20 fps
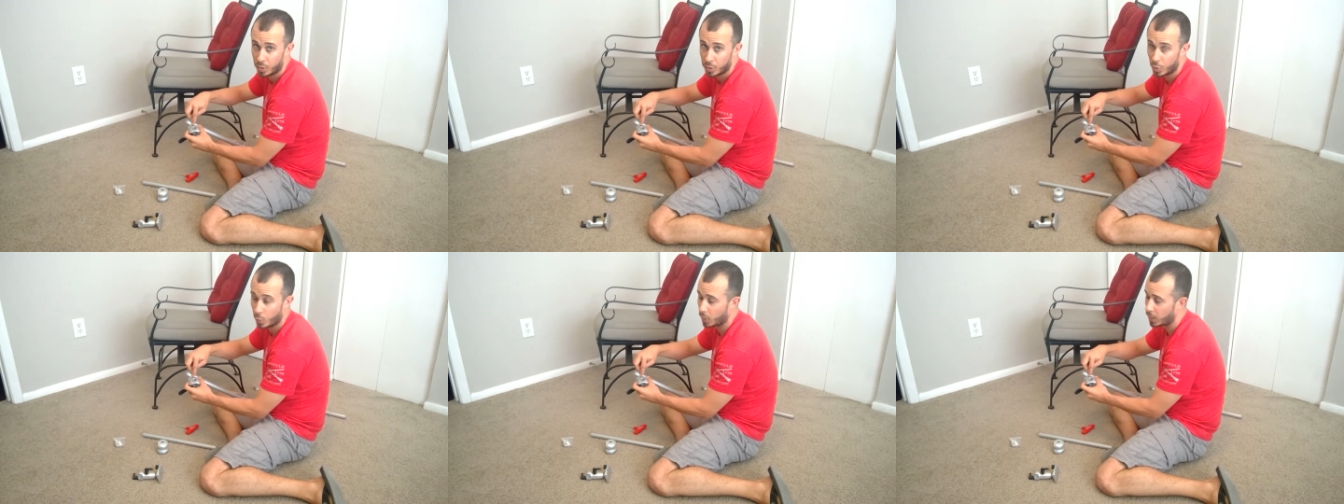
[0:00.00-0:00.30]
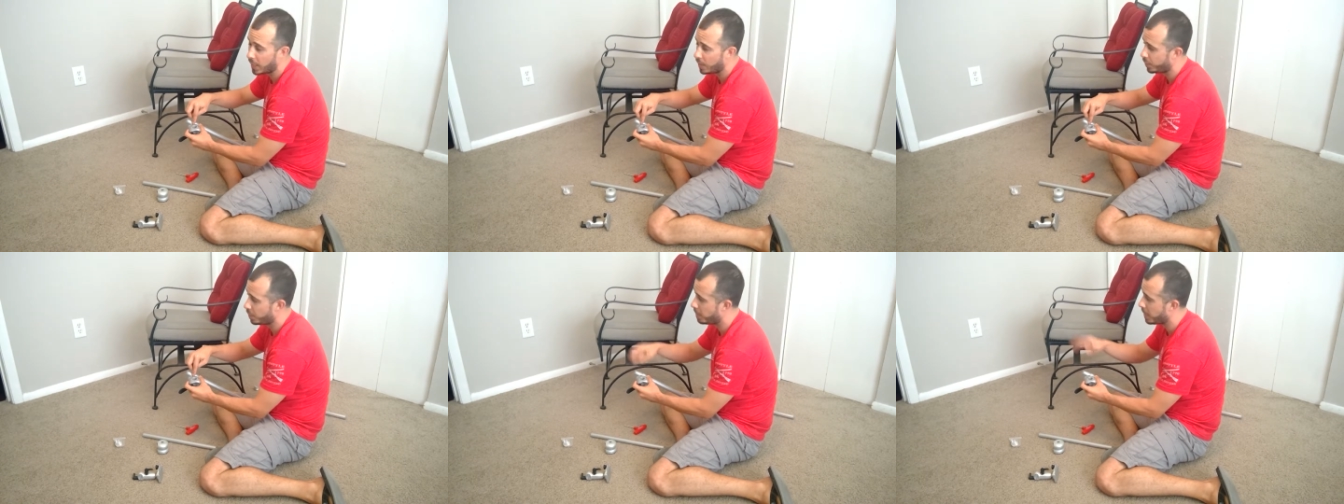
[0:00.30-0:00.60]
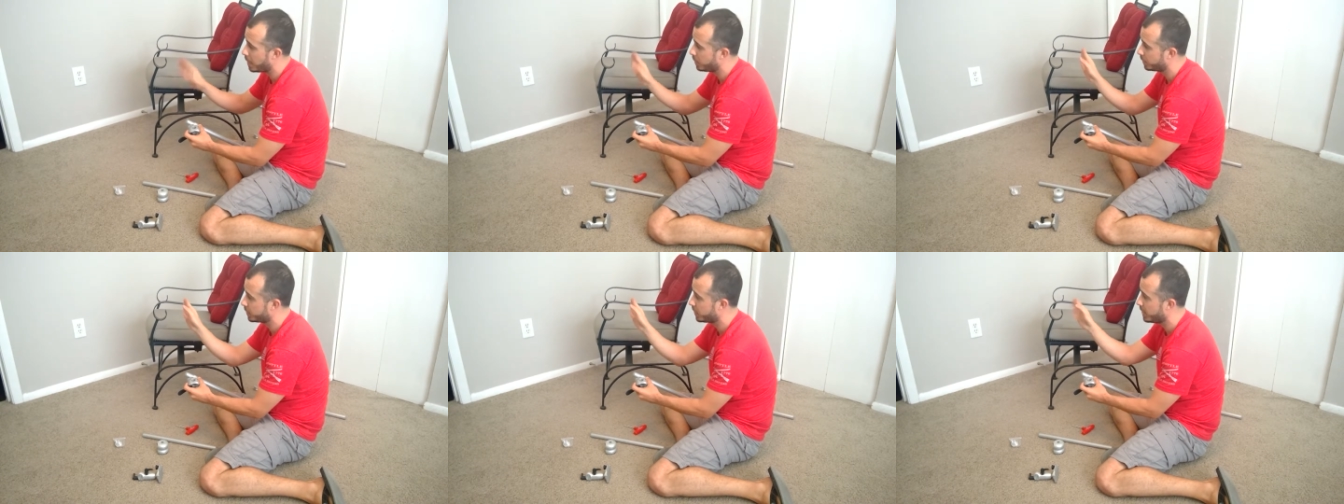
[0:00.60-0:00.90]
to allow the
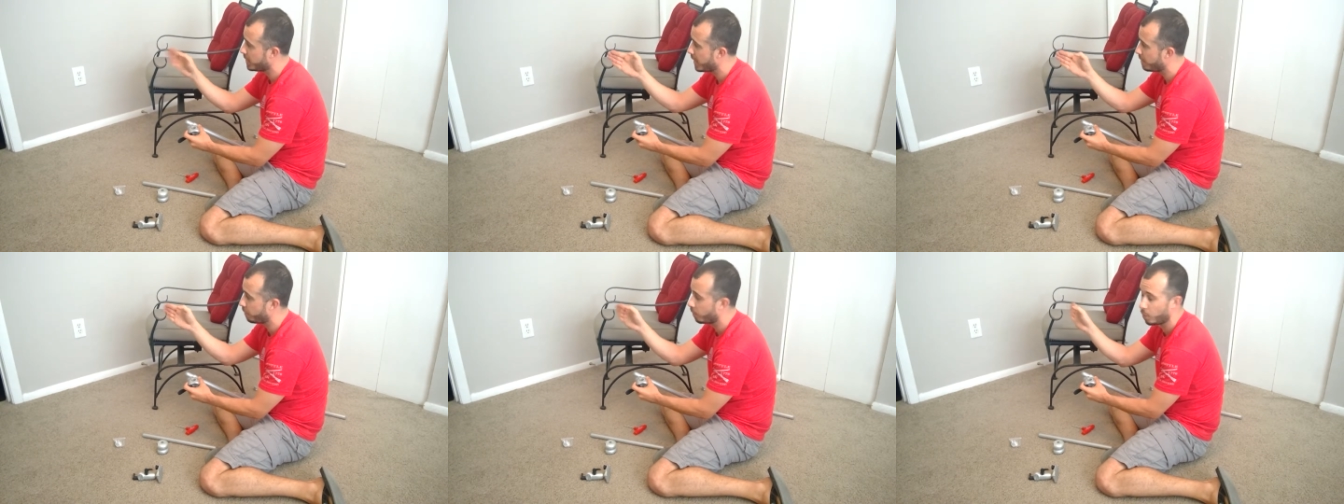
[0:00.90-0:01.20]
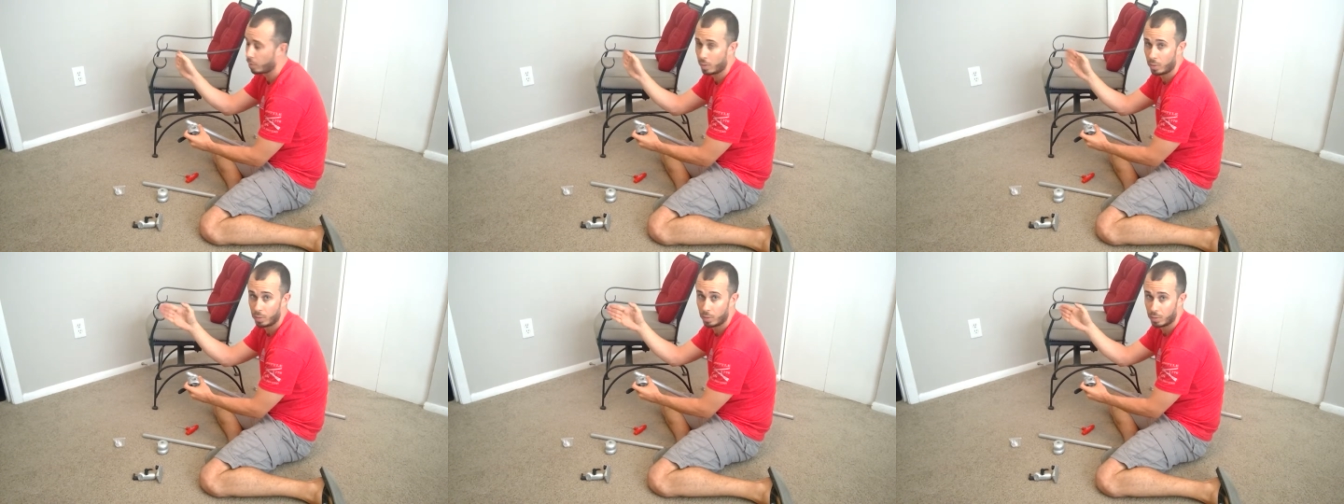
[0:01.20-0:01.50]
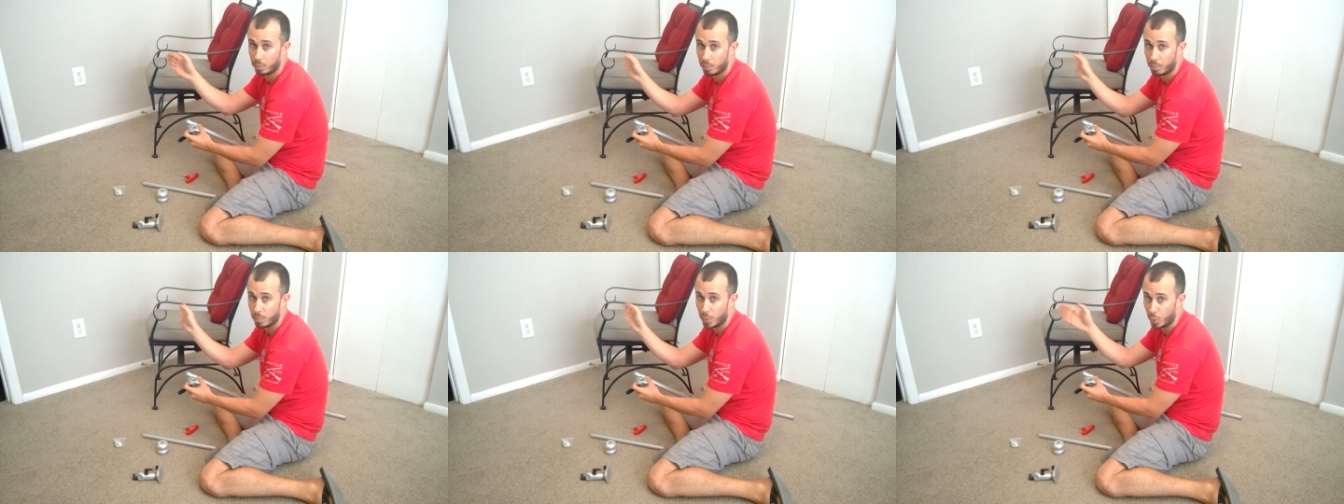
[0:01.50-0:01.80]
mount to never
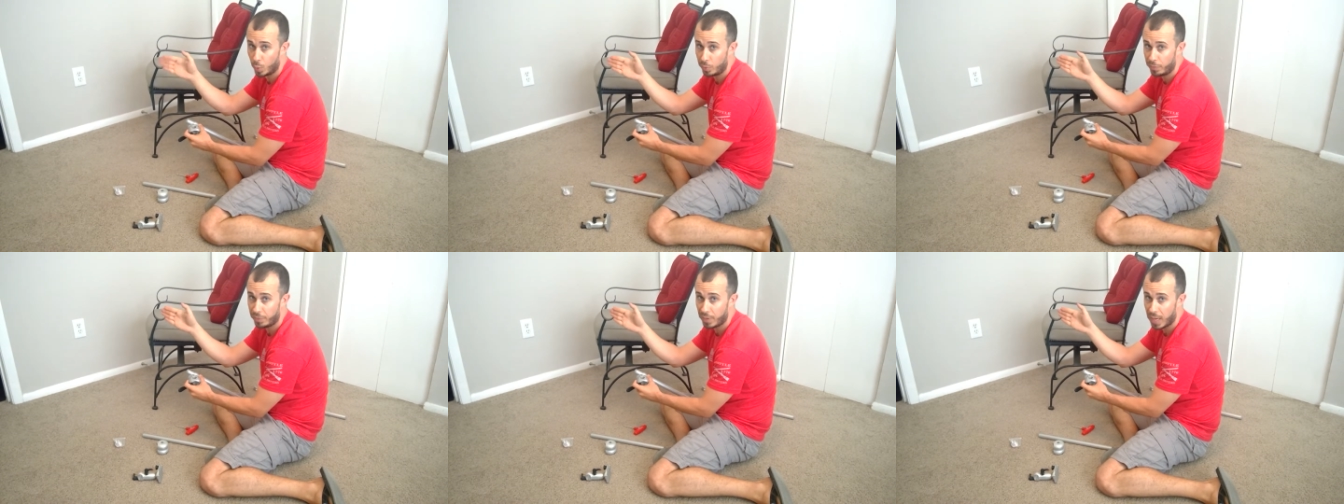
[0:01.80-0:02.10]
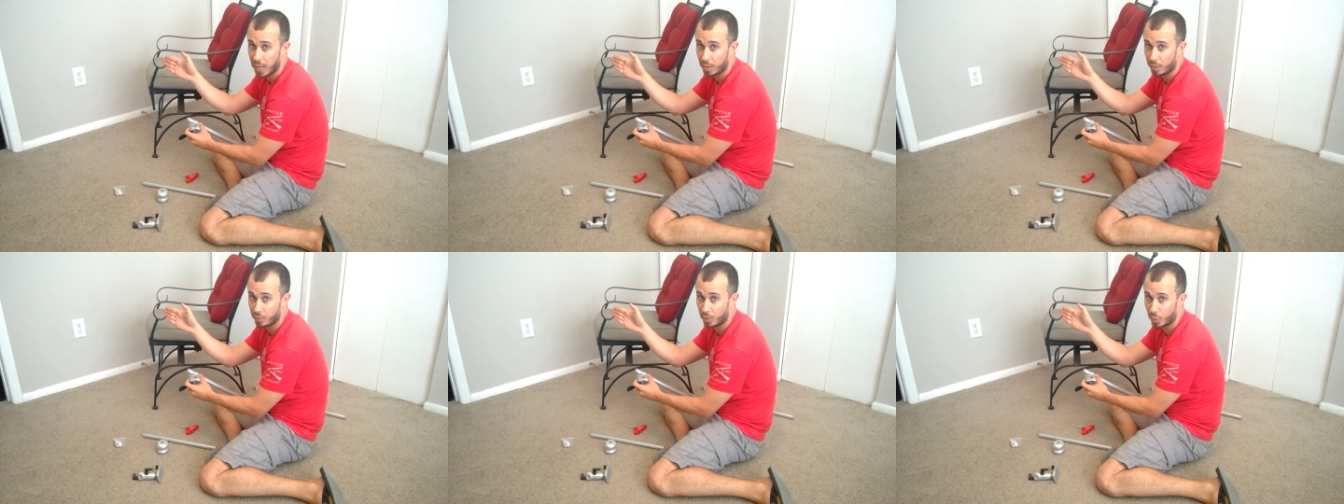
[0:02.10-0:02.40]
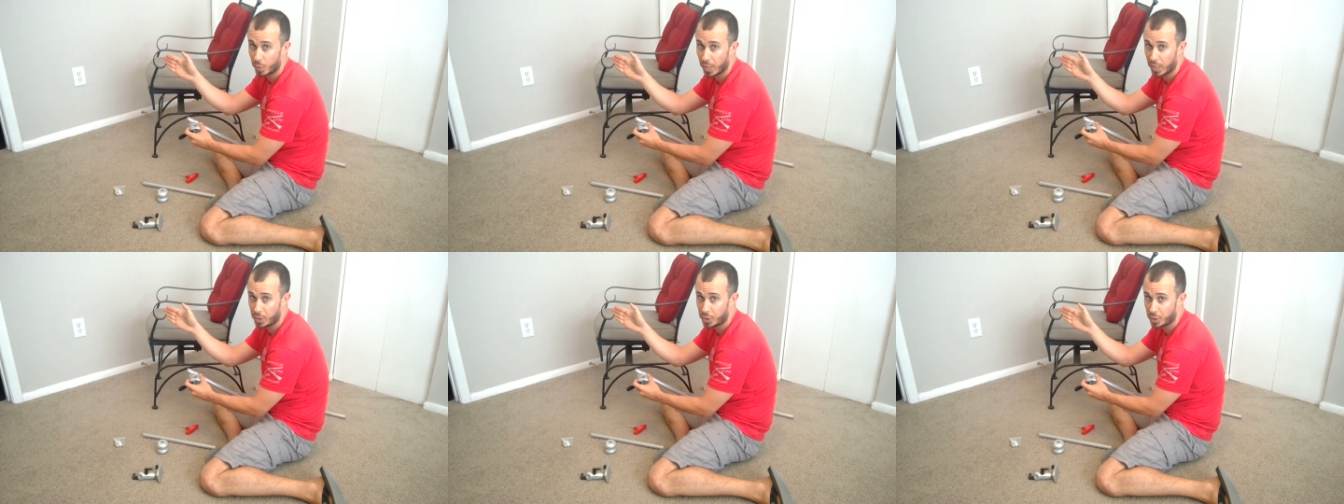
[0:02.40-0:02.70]
move out of
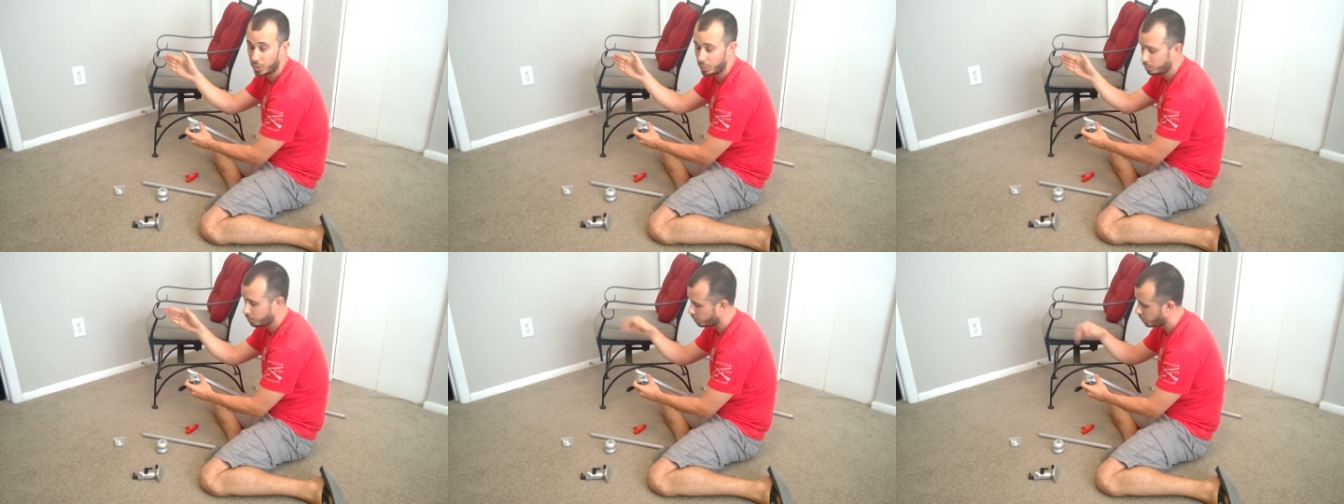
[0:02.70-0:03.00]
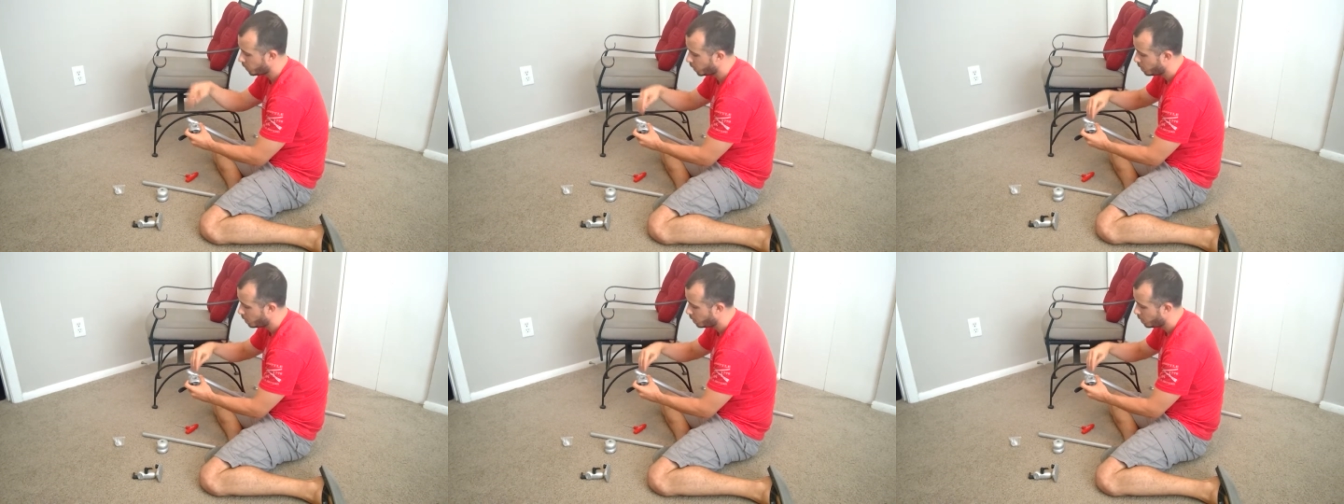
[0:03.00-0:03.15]
location,